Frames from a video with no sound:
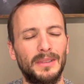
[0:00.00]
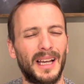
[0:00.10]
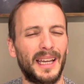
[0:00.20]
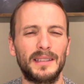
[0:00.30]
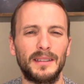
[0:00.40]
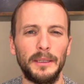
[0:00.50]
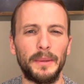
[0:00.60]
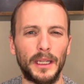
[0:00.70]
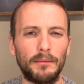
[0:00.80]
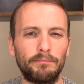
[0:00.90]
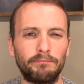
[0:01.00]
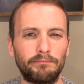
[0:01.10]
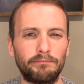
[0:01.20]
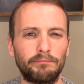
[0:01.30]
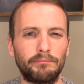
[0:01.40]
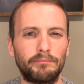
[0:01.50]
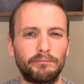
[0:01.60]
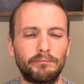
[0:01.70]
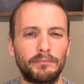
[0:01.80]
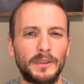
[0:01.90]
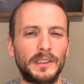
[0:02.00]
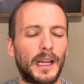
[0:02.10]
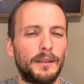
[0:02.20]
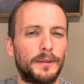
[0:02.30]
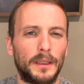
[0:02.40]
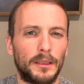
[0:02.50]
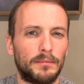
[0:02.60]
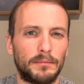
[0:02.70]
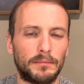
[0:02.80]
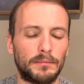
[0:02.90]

I guess, limiting, stifling.